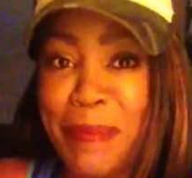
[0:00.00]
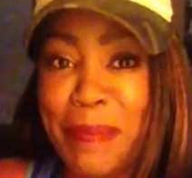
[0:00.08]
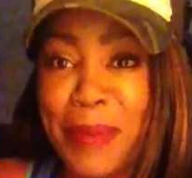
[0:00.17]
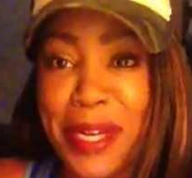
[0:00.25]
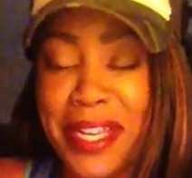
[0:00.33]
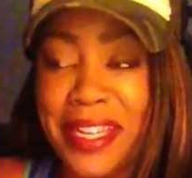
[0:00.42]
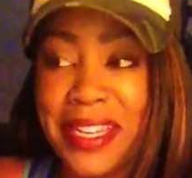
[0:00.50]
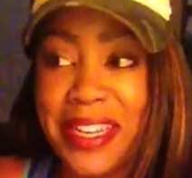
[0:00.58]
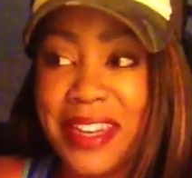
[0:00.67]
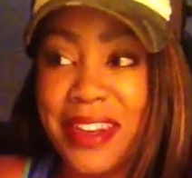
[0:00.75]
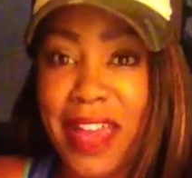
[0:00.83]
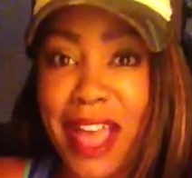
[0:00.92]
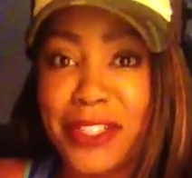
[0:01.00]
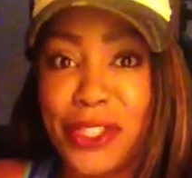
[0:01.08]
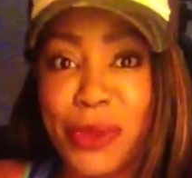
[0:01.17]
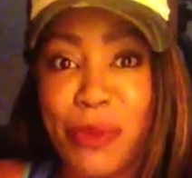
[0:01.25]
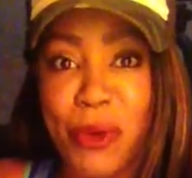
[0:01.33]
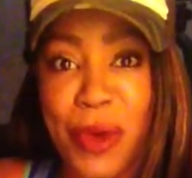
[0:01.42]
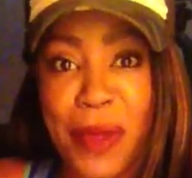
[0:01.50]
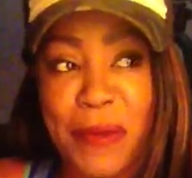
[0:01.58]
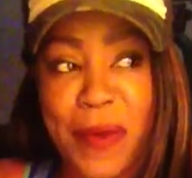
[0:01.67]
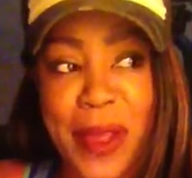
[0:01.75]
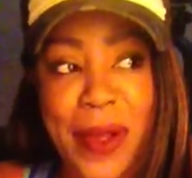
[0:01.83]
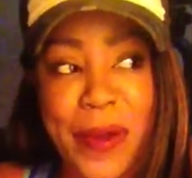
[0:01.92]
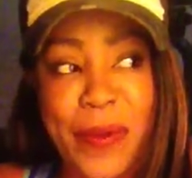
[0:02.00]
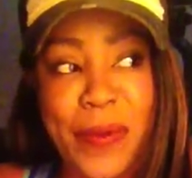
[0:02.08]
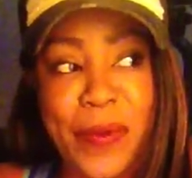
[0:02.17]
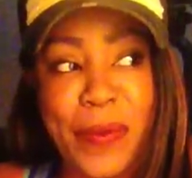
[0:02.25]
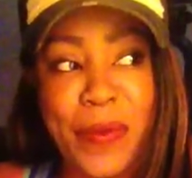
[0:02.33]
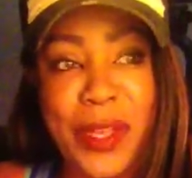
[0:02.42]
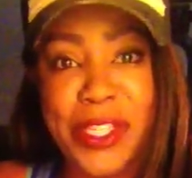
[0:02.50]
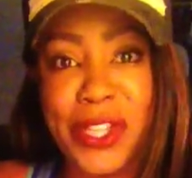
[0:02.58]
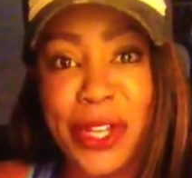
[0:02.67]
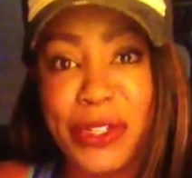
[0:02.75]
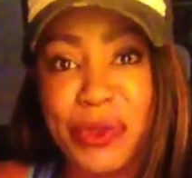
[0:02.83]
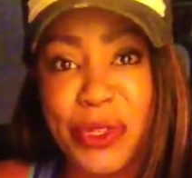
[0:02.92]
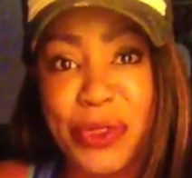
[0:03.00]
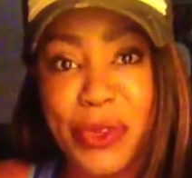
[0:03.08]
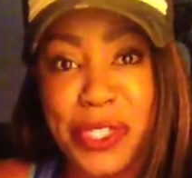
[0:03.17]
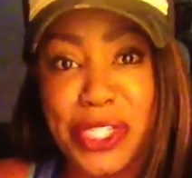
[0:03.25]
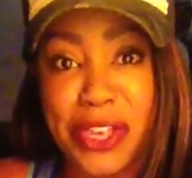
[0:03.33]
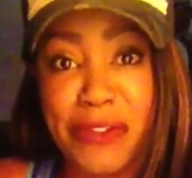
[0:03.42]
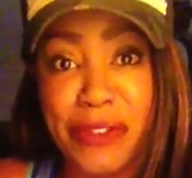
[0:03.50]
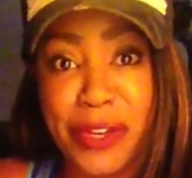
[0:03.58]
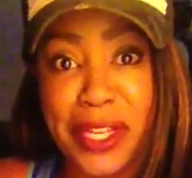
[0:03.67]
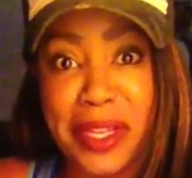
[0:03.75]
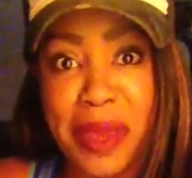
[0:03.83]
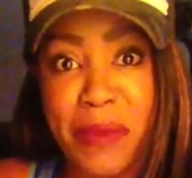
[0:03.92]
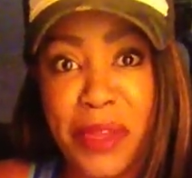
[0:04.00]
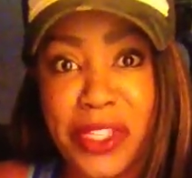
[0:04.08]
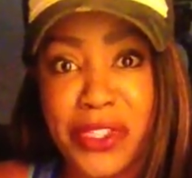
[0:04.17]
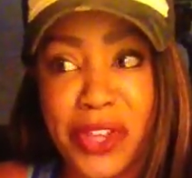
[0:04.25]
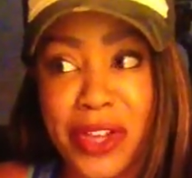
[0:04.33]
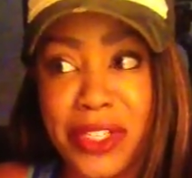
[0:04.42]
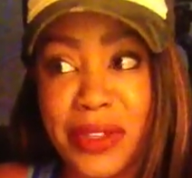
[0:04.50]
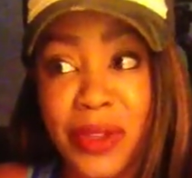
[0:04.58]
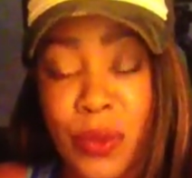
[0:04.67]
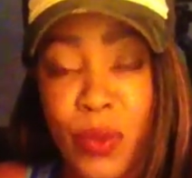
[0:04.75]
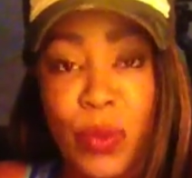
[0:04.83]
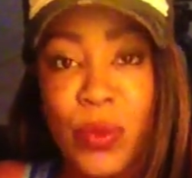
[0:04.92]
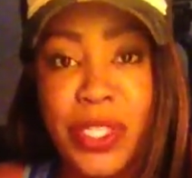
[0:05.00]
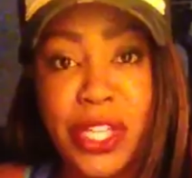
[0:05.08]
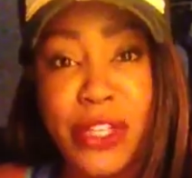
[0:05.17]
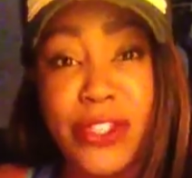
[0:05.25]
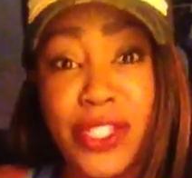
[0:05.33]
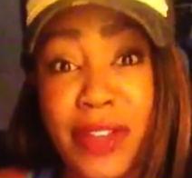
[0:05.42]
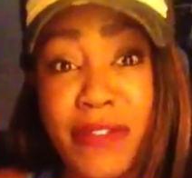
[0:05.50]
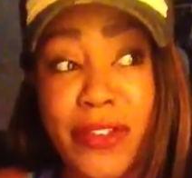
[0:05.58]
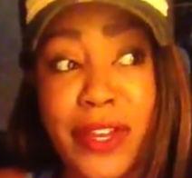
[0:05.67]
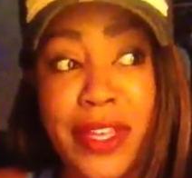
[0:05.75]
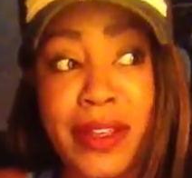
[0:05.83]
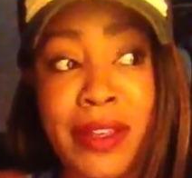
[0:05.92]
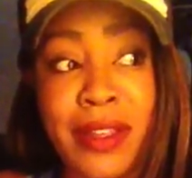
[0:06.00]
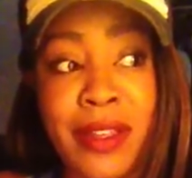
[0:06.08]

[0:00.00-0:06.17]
but not to the point where we start to endure suffering, and we start suffering